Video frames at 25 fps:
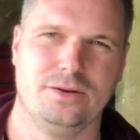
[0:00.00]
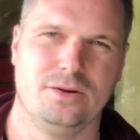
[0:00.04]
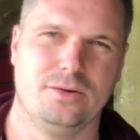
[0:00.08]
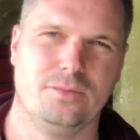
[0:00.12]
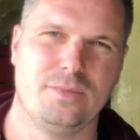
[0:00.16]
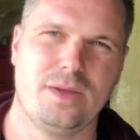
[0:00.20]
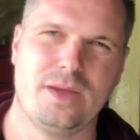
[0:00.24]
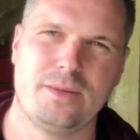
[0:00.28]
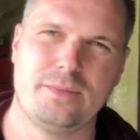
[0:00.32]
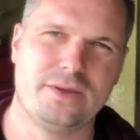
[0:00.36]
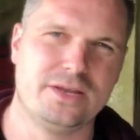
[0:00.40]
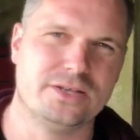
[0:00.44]

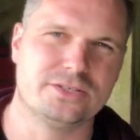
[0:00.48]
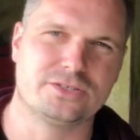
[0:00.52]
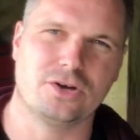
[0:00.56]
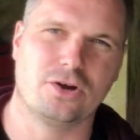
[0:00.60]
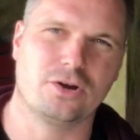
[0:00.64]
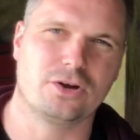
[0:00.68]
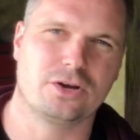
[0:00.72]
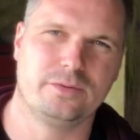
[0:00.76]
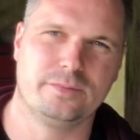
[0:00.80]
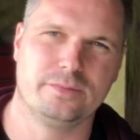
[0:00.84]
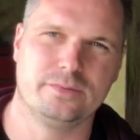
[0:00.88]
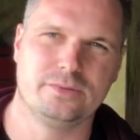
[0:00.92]
Maybe it's
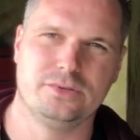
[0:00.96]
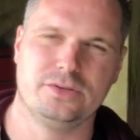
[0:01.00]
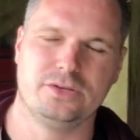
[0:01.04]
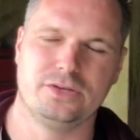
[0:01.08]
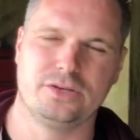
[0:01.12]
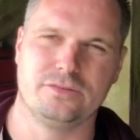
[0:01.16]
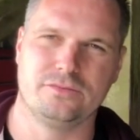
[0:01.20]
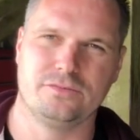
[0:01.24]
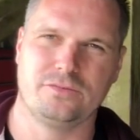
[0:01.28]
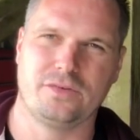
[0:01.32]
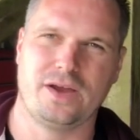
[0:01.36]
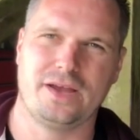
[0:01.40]
arguably you
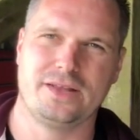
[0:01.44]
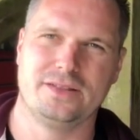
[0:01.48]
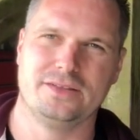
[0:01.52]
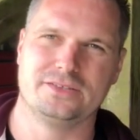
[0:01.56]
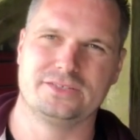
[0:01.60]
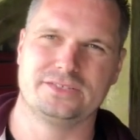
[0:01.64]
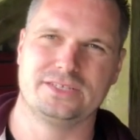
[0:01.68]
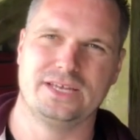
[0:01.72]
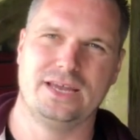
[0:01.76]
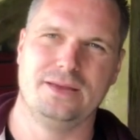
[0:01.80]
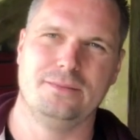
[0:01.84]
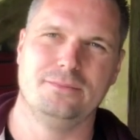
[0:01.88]
can find the
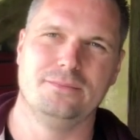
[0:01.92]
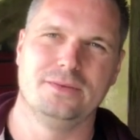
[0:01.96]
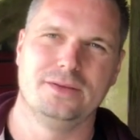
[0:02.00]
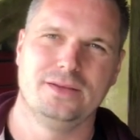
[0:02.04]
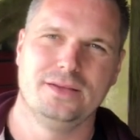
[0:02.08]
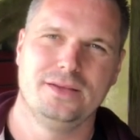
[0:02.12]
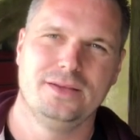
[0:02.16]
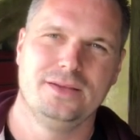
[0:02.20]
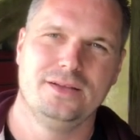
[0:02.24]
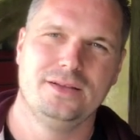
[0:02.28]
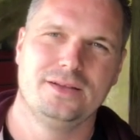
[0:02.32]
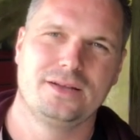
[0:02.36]
same
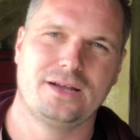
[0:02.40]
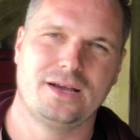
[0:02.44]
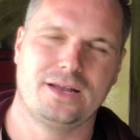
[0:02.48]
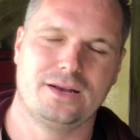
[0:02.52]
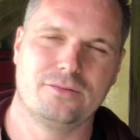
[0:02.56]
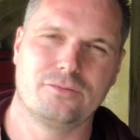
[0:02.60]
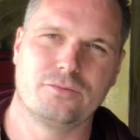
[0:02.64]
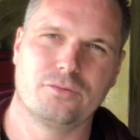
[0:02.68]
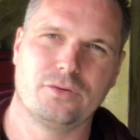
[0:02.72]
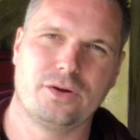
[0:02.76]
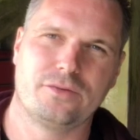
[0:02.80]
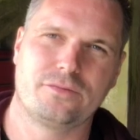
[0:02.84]
kind
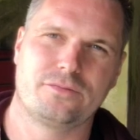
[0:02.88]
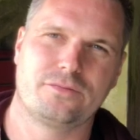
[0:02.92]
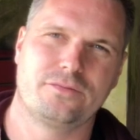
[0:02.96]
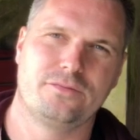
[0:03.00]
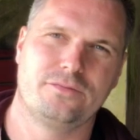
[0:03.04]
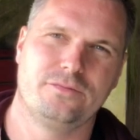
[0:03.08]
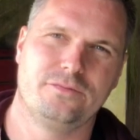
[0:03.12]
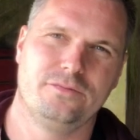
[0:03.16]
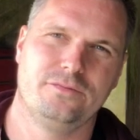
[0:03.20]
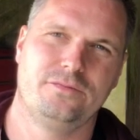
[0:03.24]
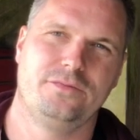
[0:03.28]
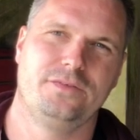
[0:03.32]
of
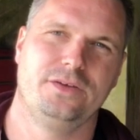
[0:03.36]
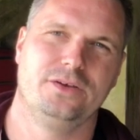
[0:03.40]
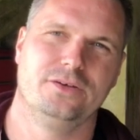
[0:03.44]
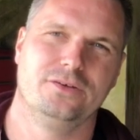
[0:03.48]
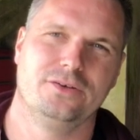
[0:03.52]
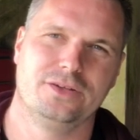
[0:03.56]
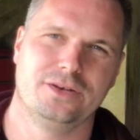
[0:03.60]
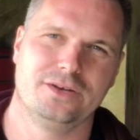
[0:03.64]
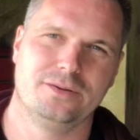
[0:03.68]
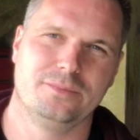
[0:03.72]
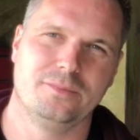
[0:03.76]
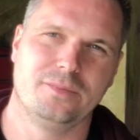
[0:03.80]
rough
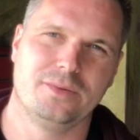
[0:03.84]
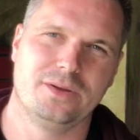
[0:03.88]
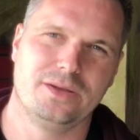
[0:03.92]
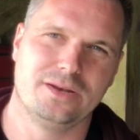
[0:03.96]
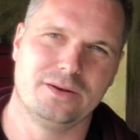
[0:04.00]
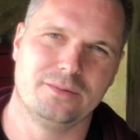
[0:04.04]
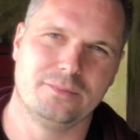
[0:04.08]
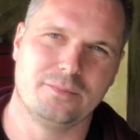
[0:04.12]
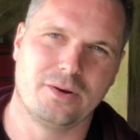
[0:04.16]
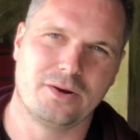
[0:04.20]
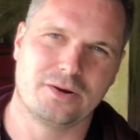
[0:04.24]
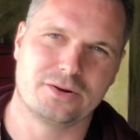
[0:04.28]
feel in
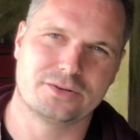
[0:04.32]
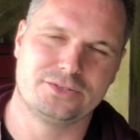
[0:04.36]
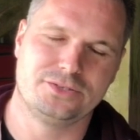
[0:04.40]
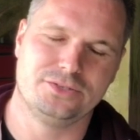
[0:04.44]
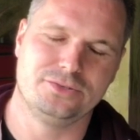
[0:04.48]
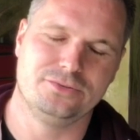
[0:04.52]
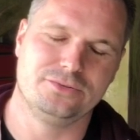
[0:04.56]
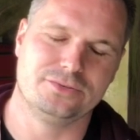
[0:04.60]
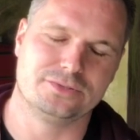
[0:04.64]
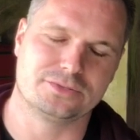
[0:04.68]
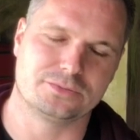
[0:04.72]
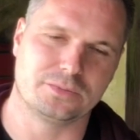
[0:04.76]
a Mark
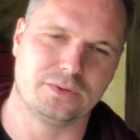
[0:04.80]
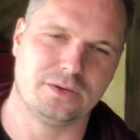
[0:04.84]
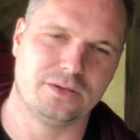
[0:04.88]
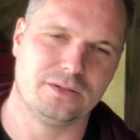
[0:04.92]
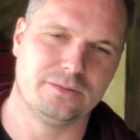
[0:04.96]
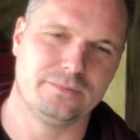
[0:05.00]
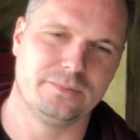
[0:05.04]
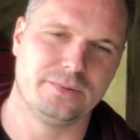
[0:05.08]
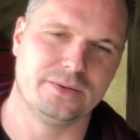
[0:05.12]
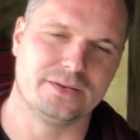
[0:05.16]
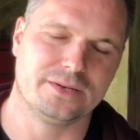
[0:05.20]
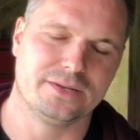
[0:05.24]
II as
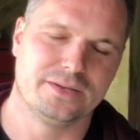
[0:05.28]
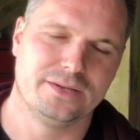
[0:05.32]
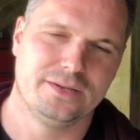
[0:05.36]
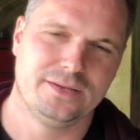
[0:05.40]
well, but